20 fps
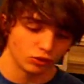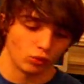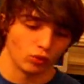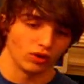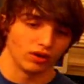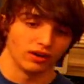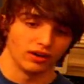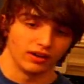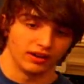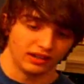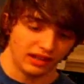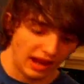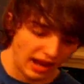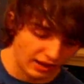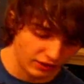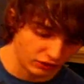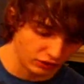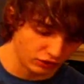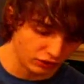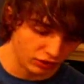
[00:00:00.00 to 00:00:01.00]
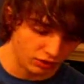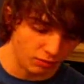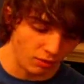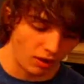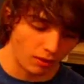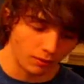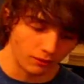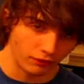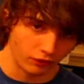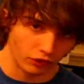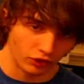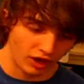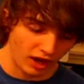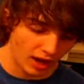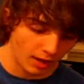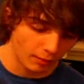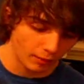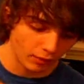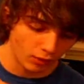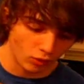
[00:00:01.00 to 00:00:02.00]
to where it attaches to the bottom of your
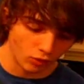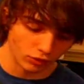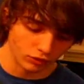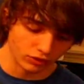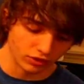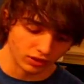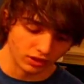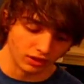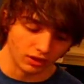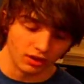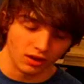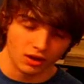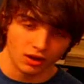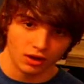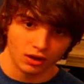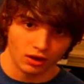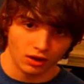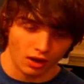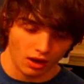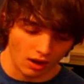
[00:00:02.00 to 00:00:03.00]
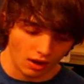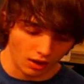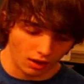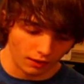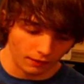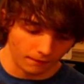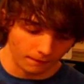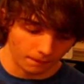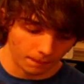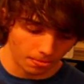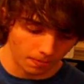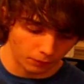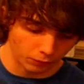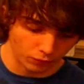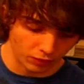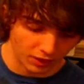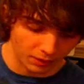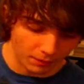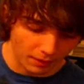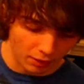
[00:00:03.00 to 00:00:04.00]
camera or to the
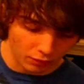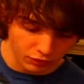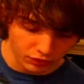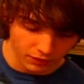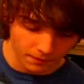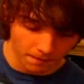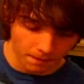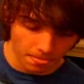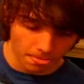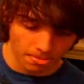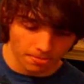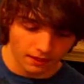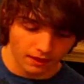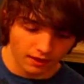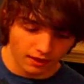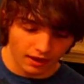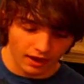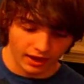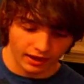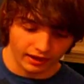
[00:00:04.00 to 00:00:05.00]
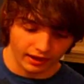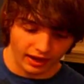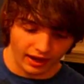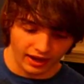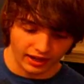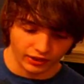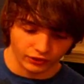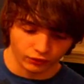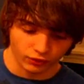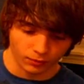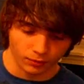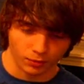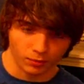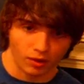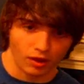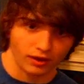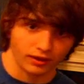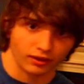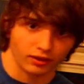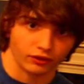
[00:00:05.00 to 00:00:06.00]
ring mount, and it hangs from your
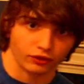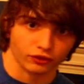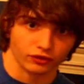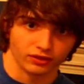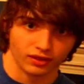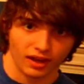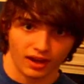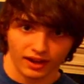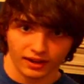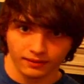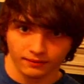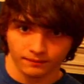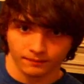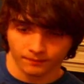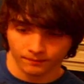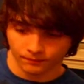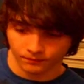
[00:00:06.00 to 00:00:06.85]
body on your side,